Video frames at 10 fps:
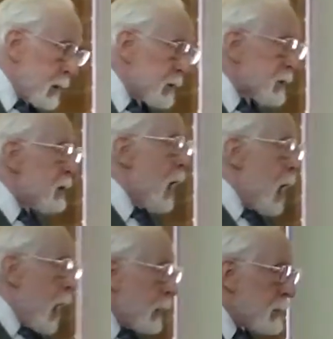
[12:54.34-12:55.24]
is
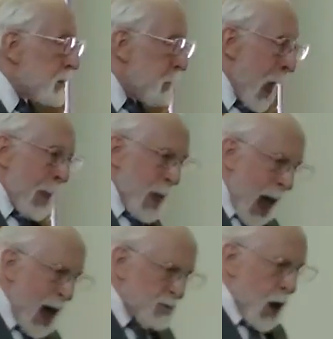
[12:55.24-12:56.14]
not. They
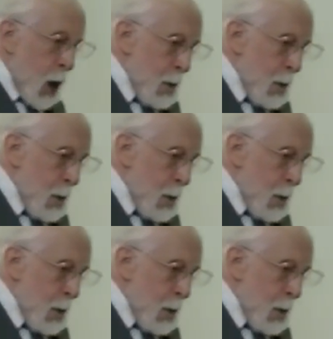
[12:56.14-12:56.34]
have an